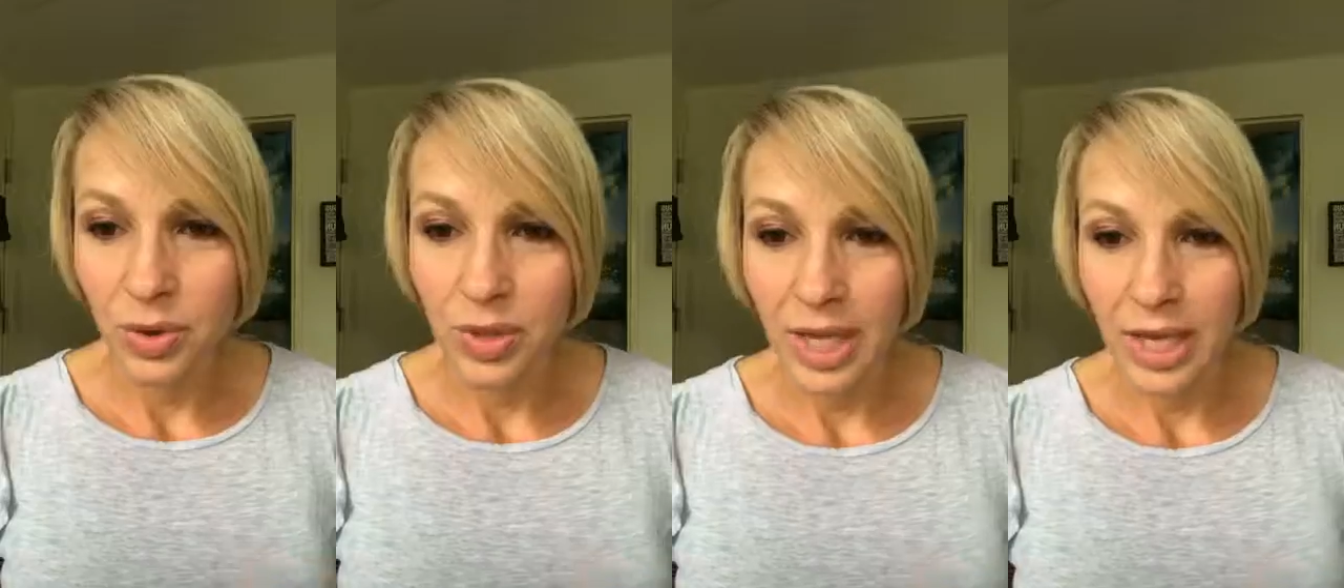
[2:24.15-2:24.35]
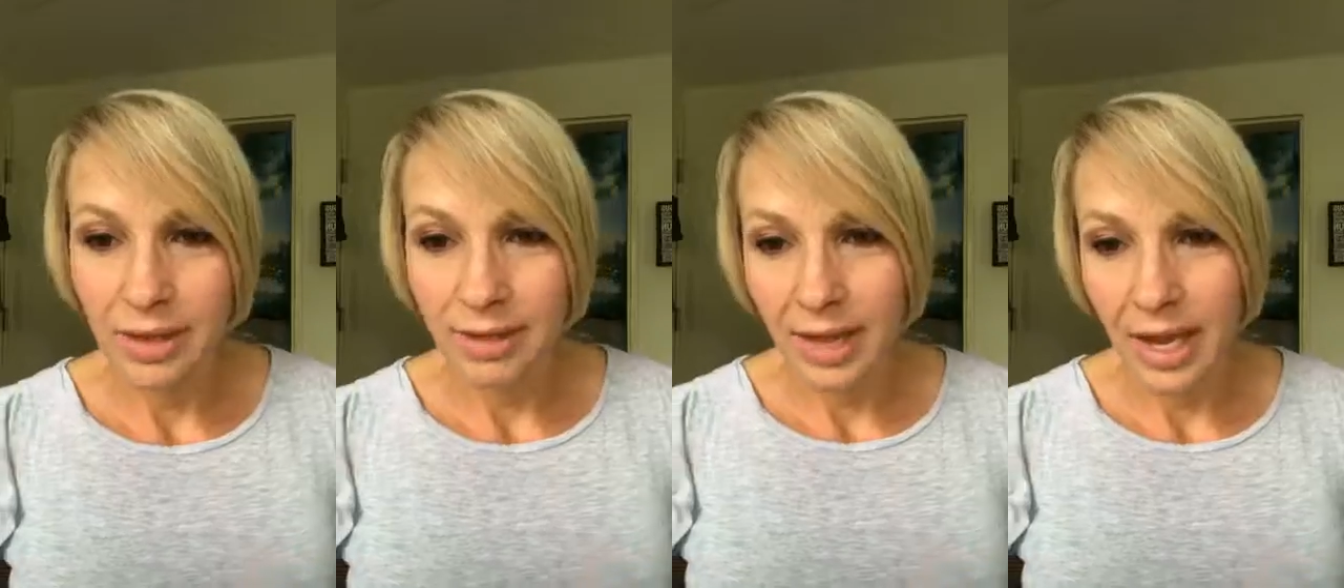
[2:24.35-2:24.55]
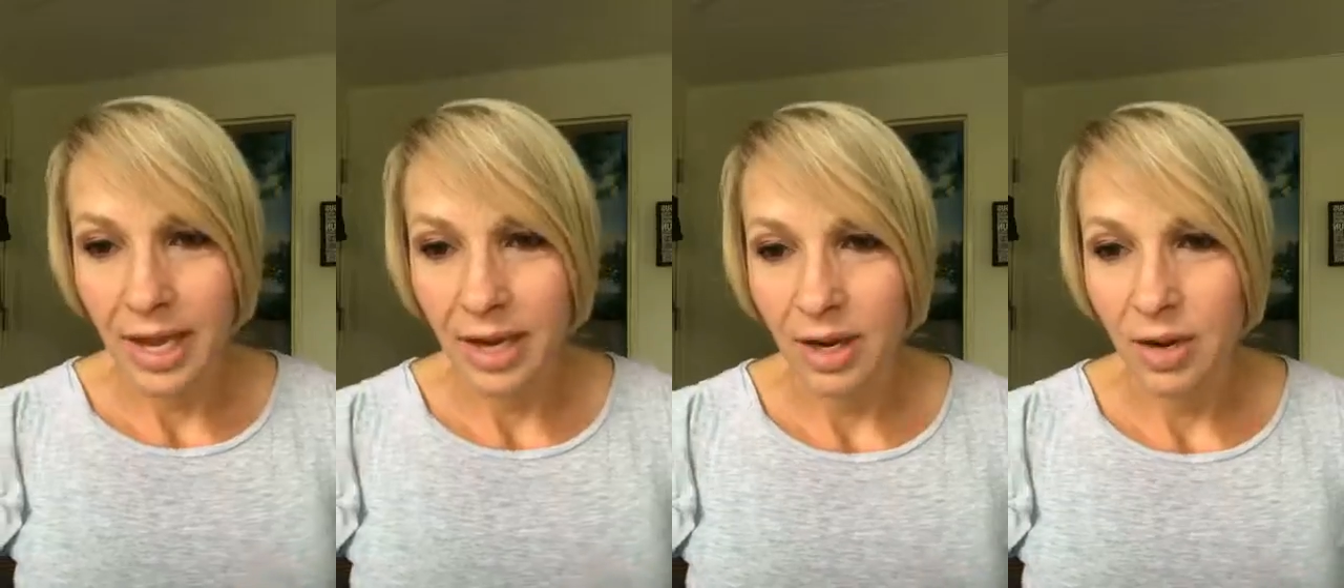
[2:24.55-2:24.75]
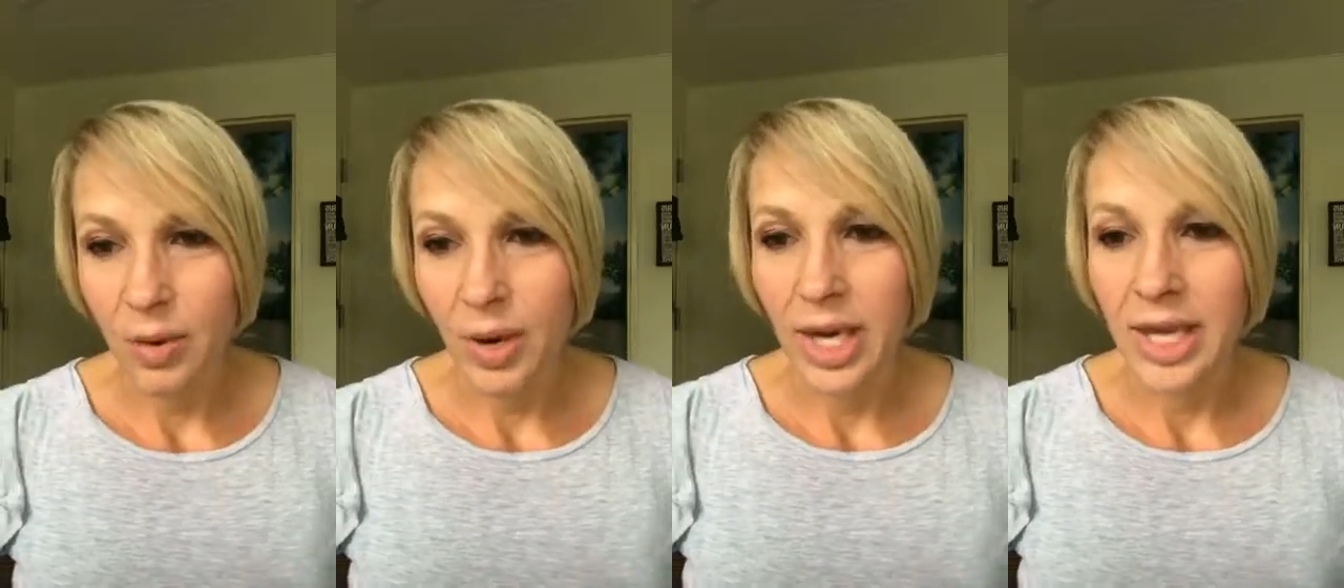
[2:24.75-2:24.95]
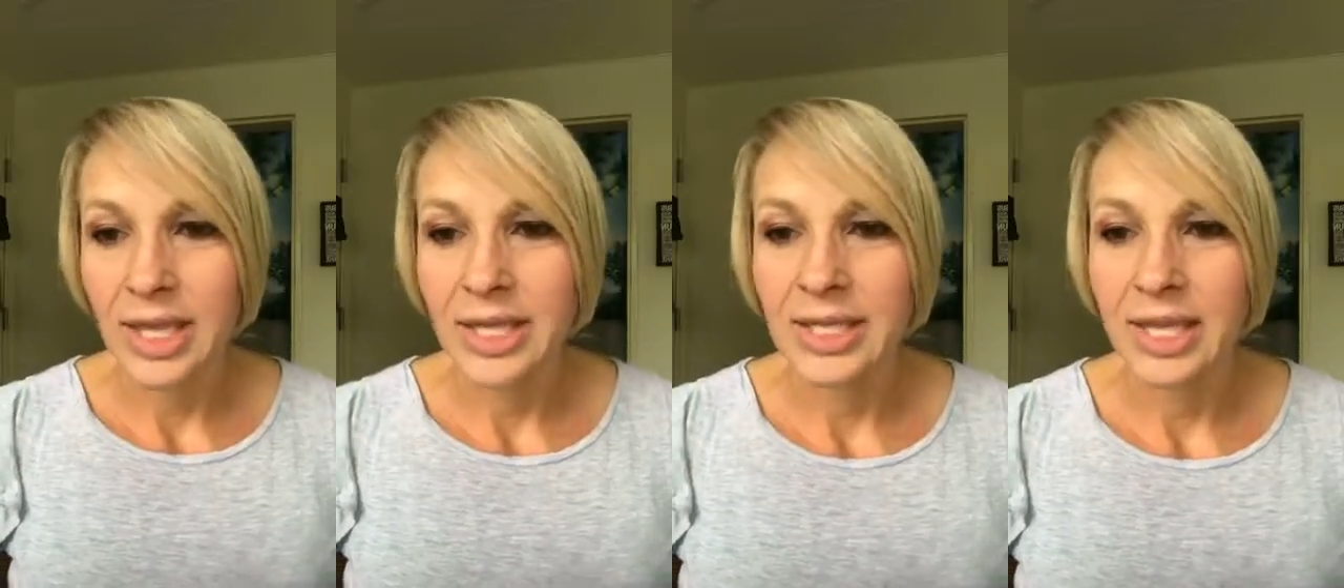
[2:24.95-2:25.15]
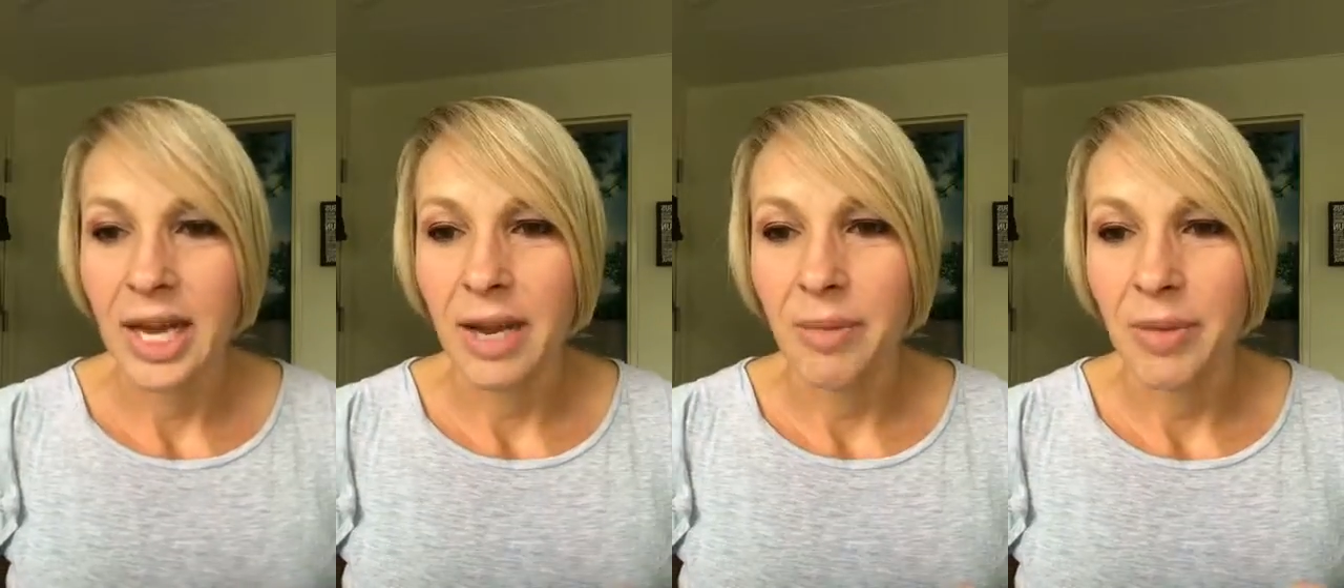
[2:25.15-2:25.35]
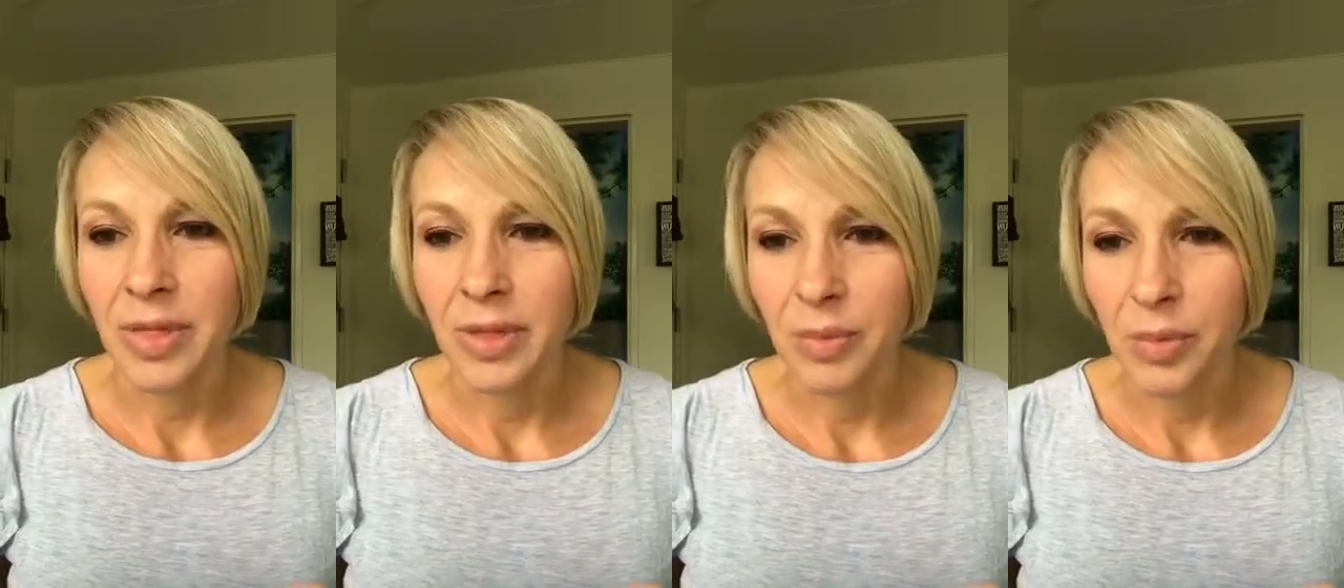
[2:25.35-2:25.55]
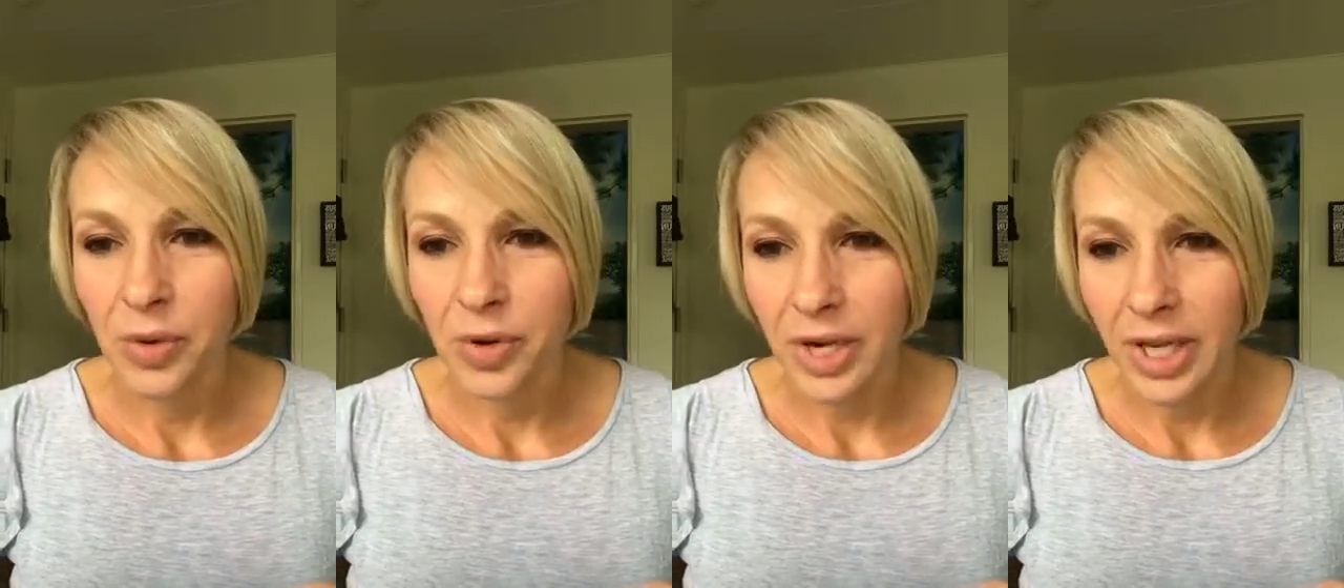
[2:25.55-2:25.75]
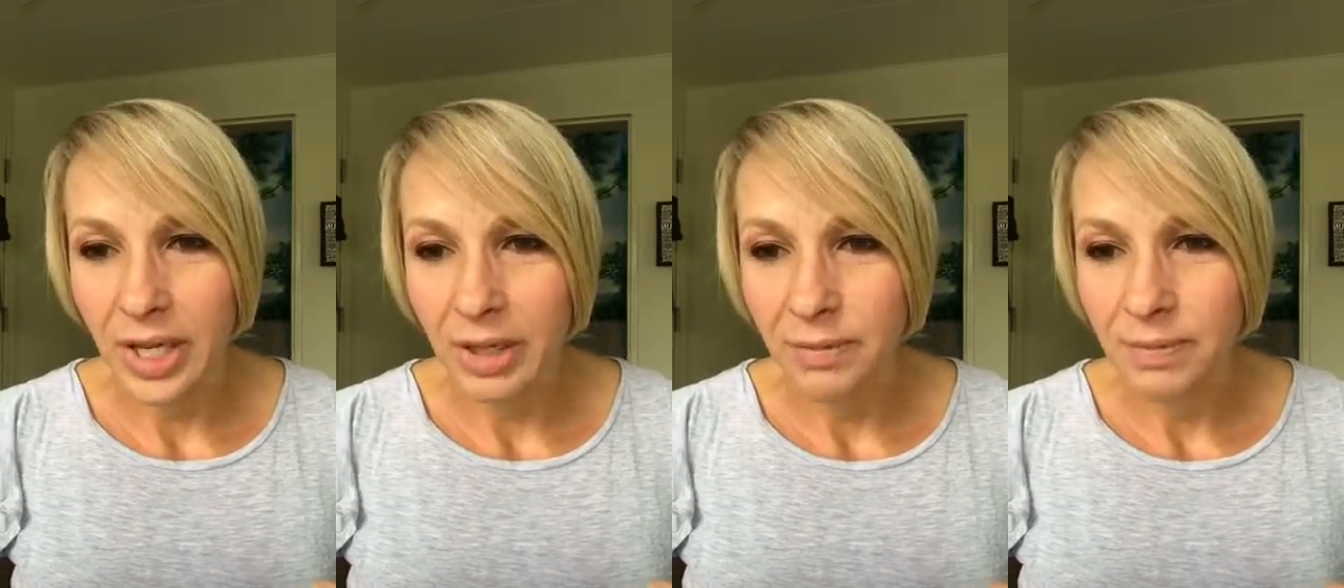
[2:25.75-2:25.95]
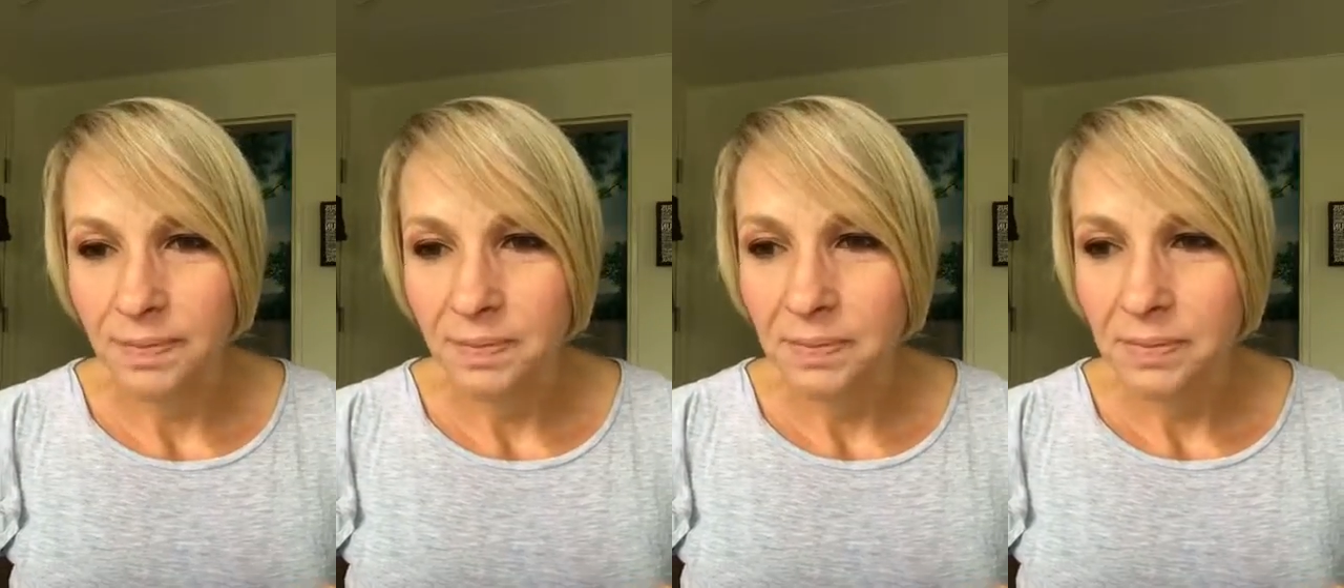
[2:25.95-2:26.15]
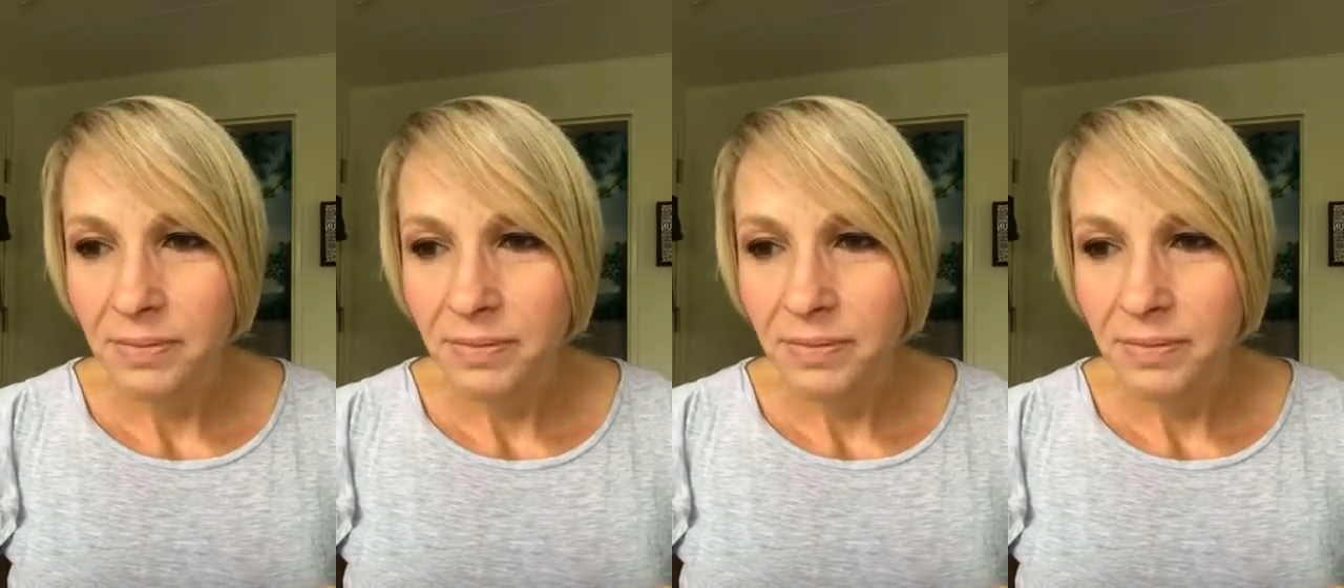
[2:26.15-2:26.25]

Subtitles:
you like that quiet time in the morning.